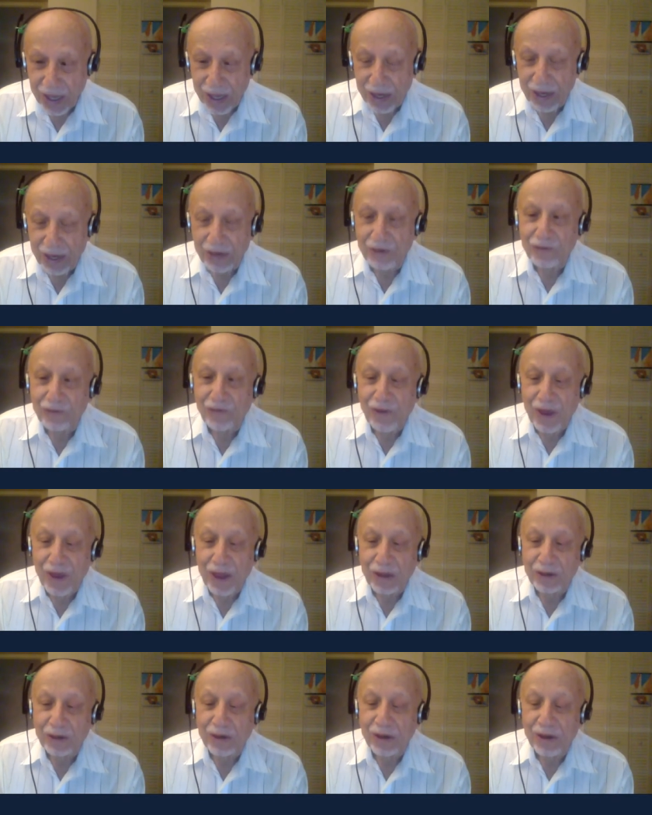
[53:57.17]
And
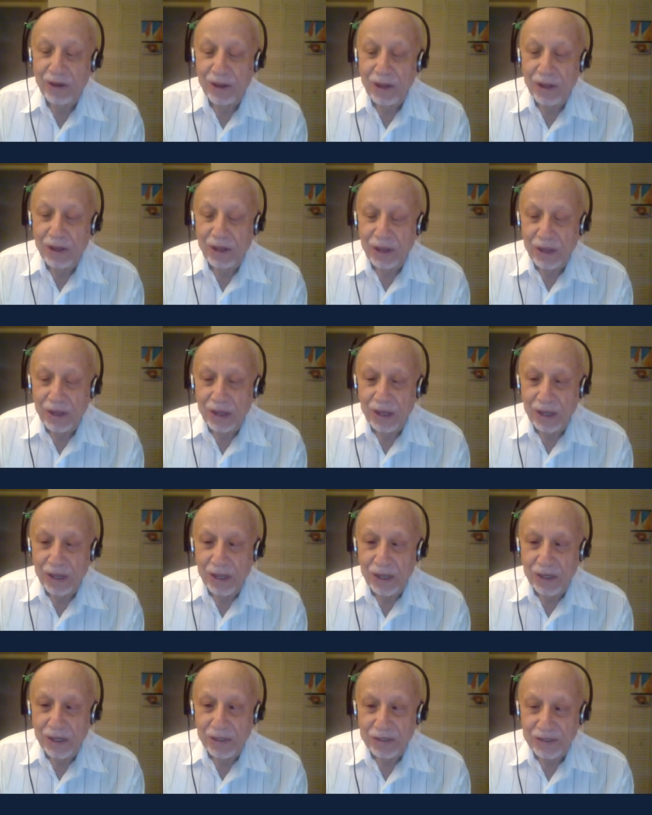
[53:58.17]
when
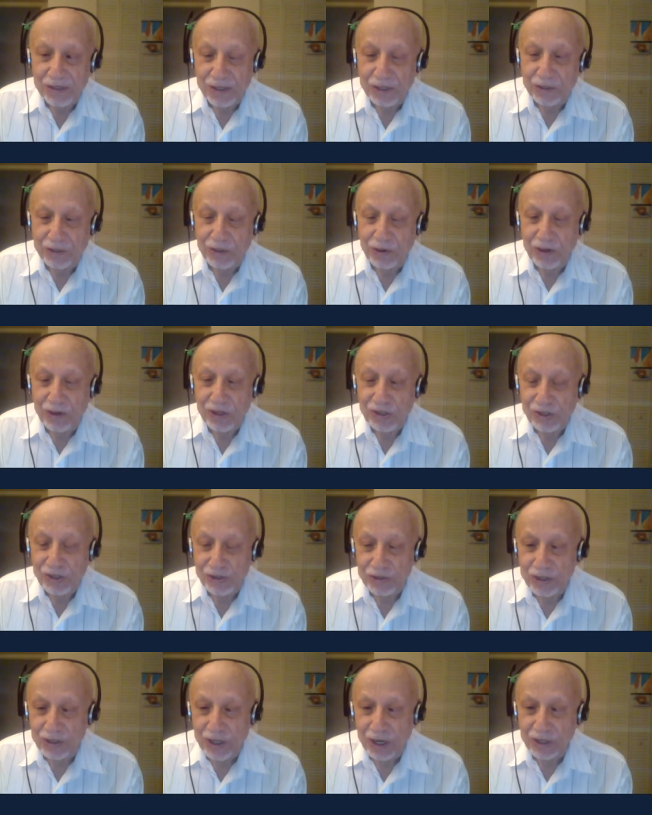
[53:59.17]

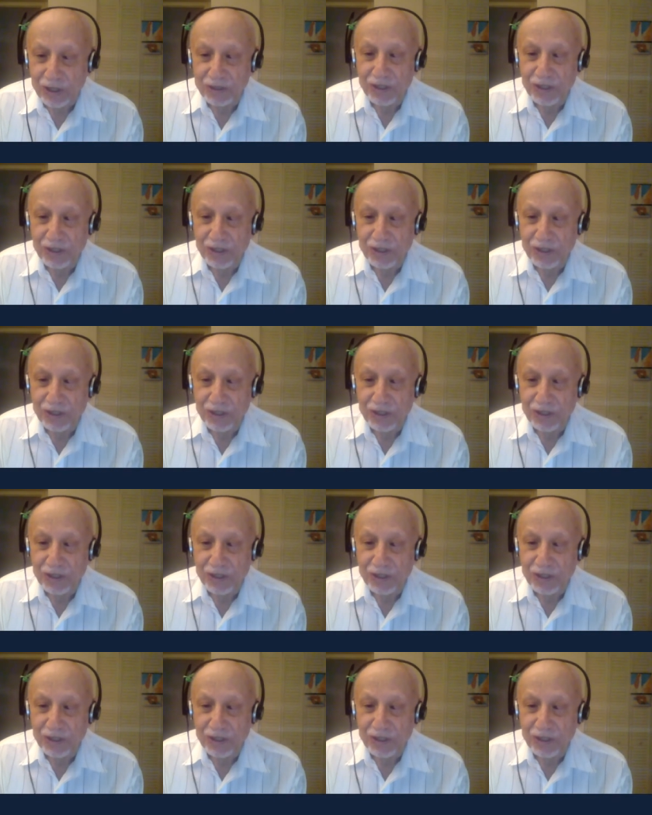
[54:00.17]
situation got